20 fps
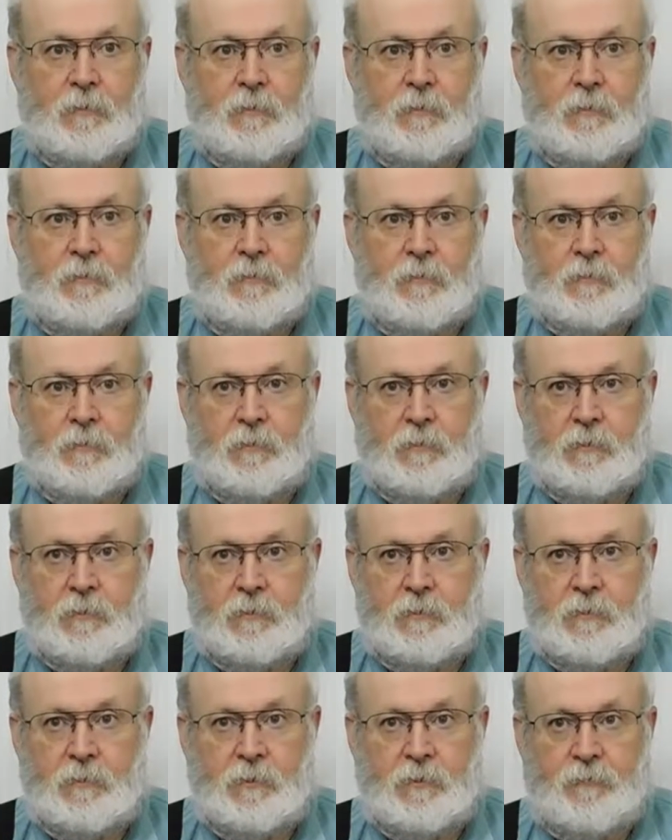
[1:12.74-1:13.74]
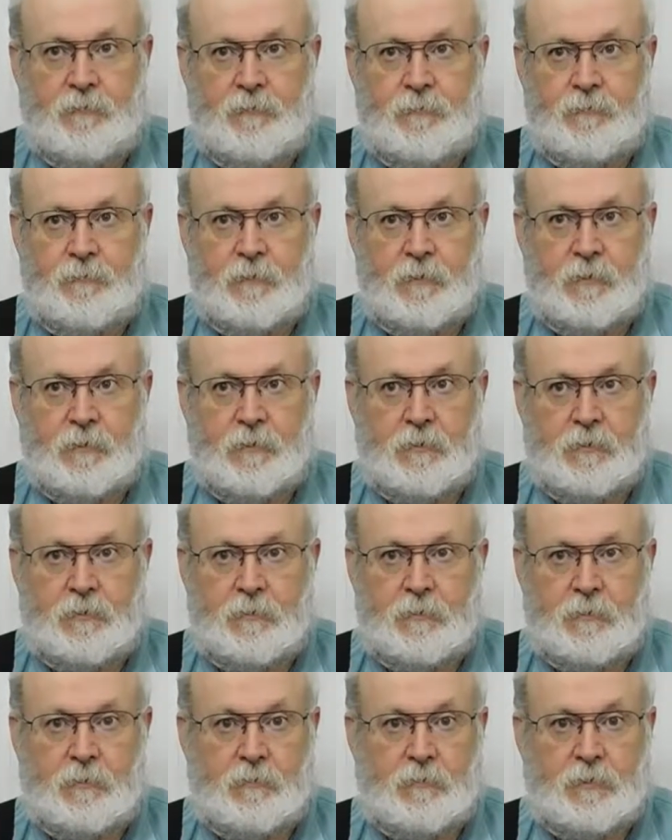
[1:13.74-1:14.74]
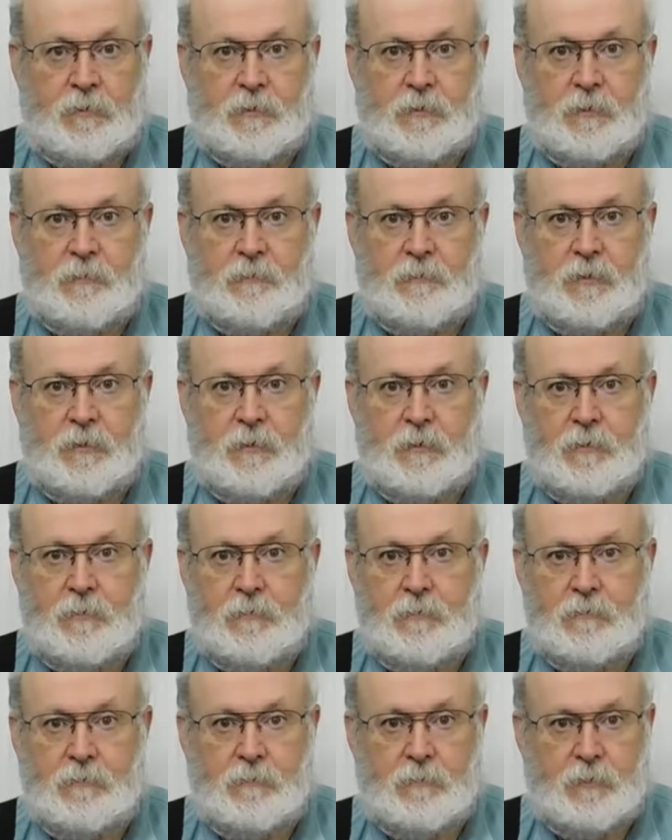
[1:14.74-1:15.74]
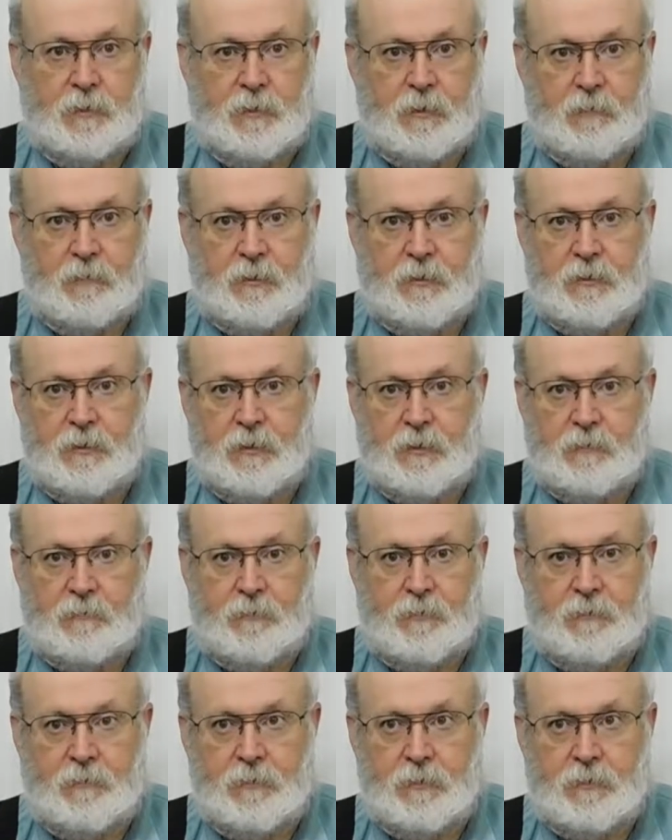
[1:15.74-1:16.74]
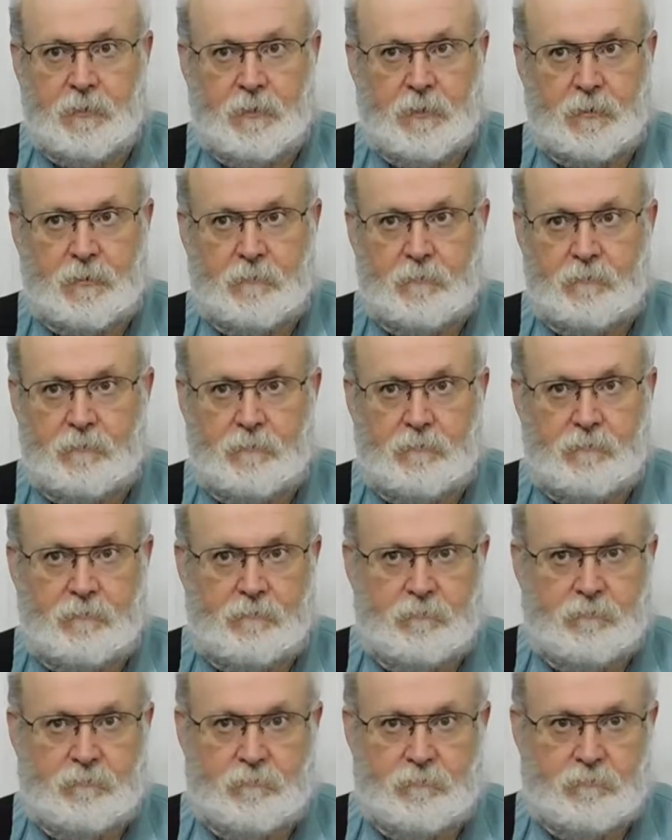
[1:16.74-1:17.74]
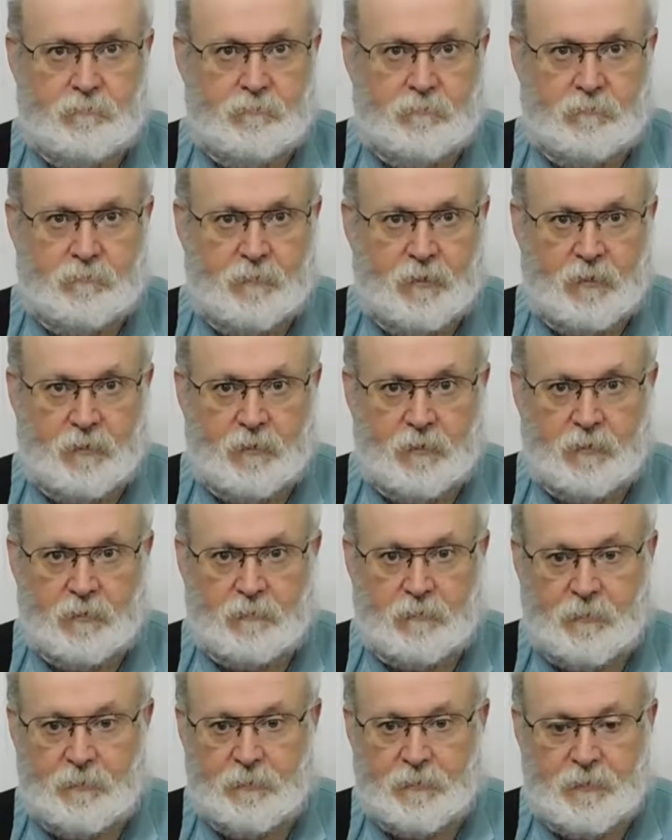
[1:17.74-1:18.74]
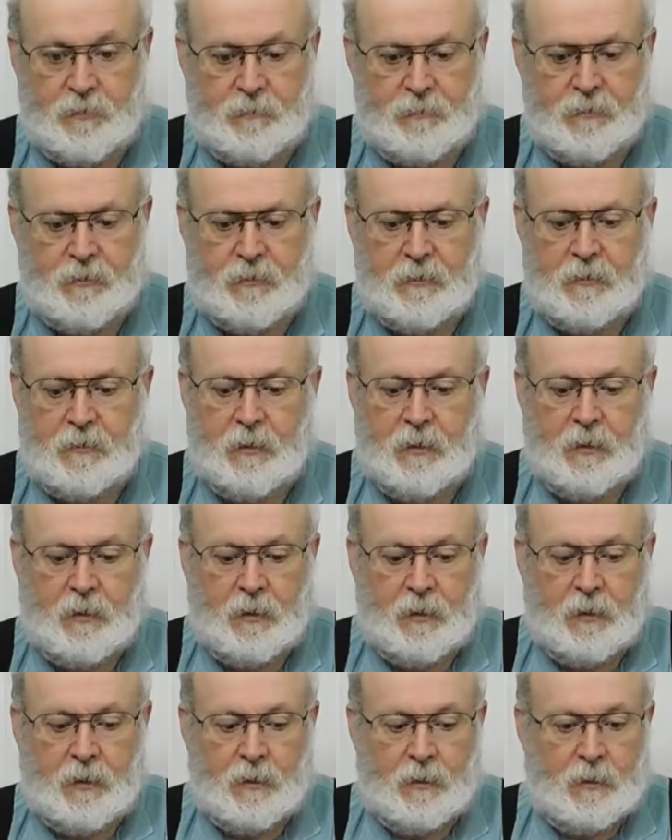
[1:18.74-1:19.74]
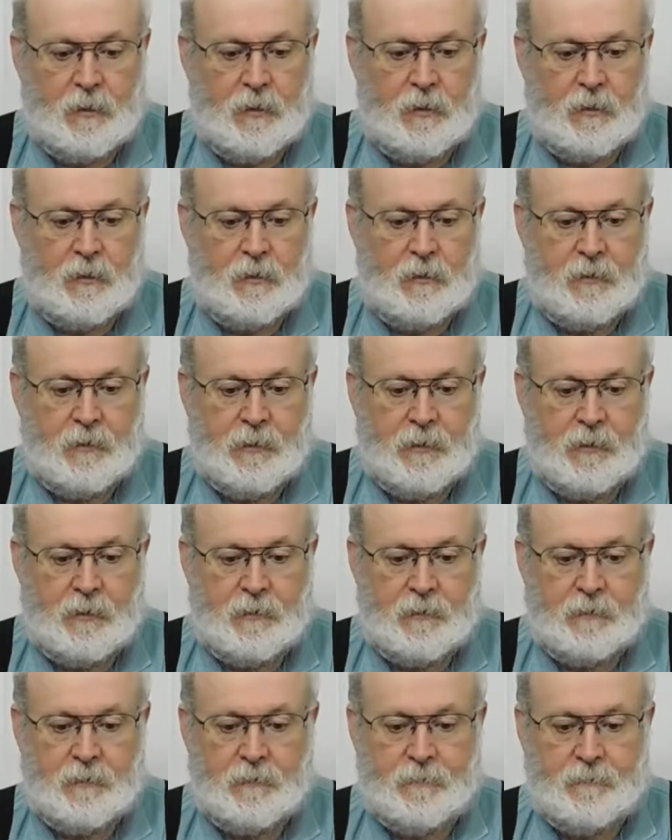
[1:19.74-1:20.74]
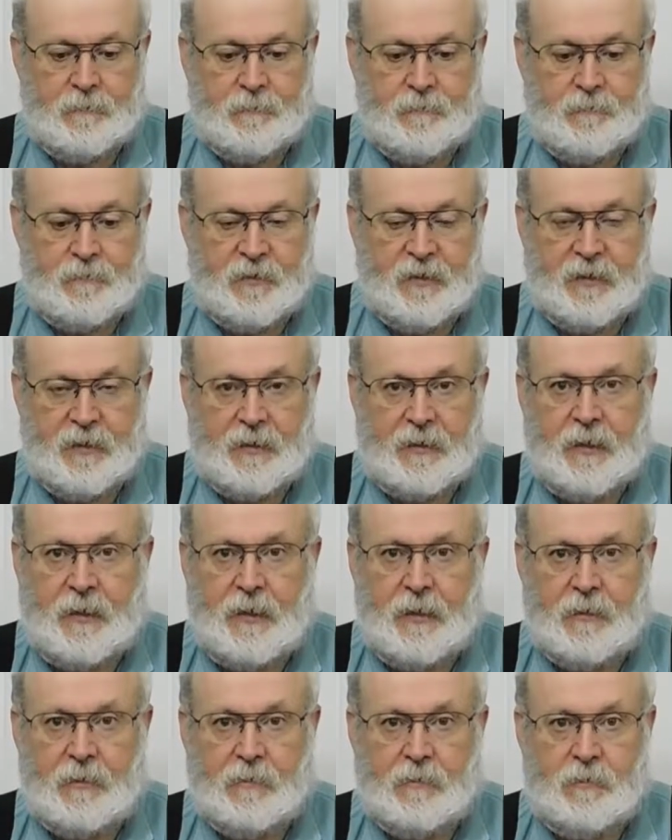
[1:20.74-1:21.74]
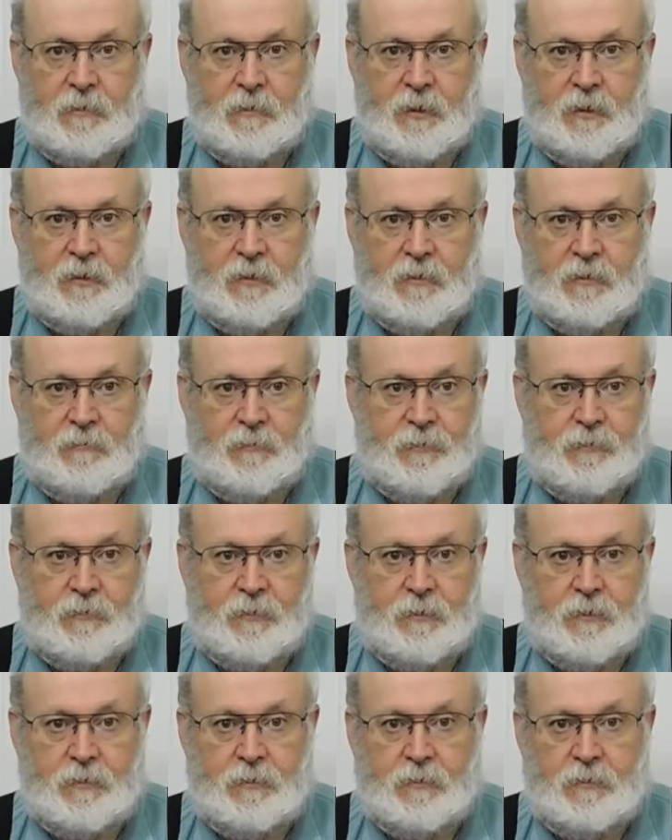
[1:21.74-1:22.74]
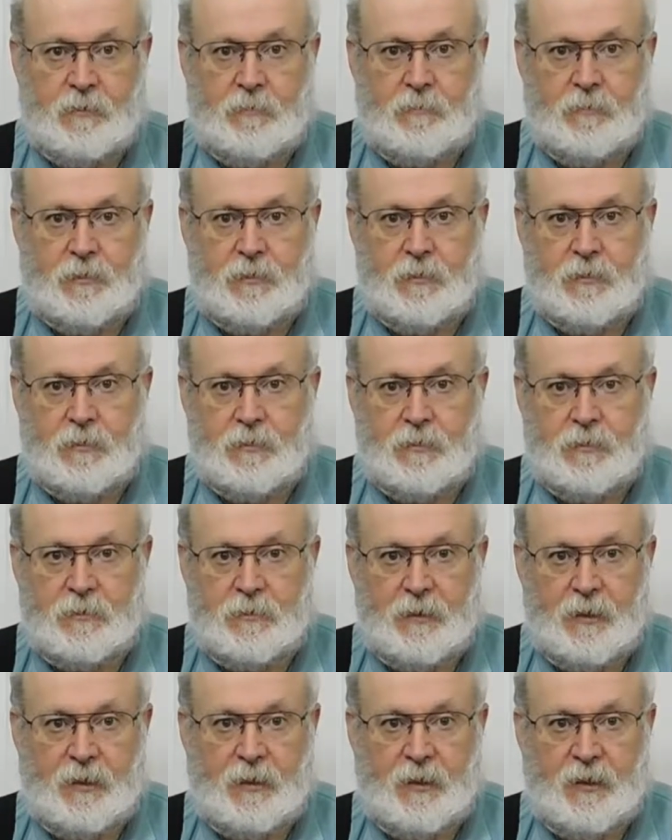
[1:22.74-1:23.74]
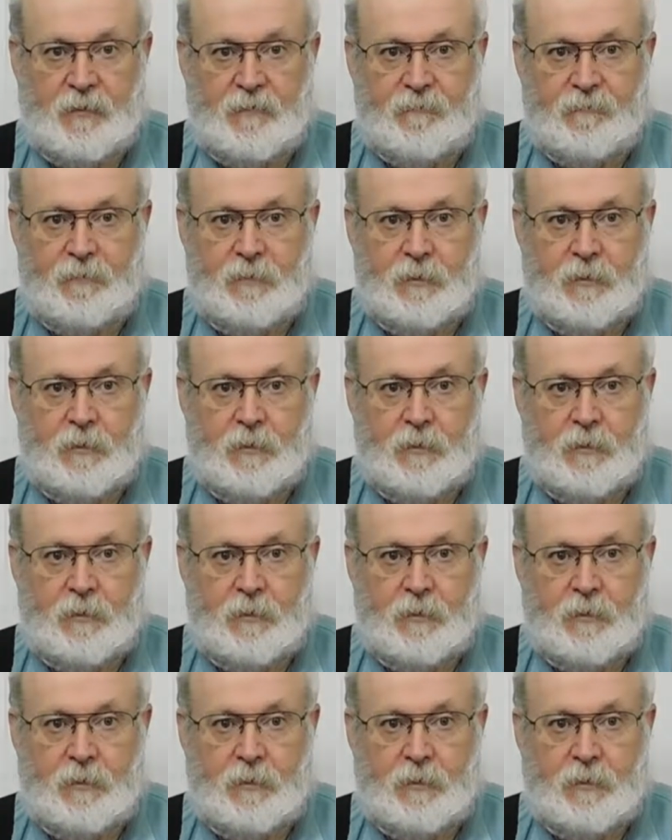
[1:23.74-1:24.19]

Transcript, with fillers: or if we're going somewhere and I want to take it with me, like on a little trip or something, um, then I can, and it'd be really easy because I'd have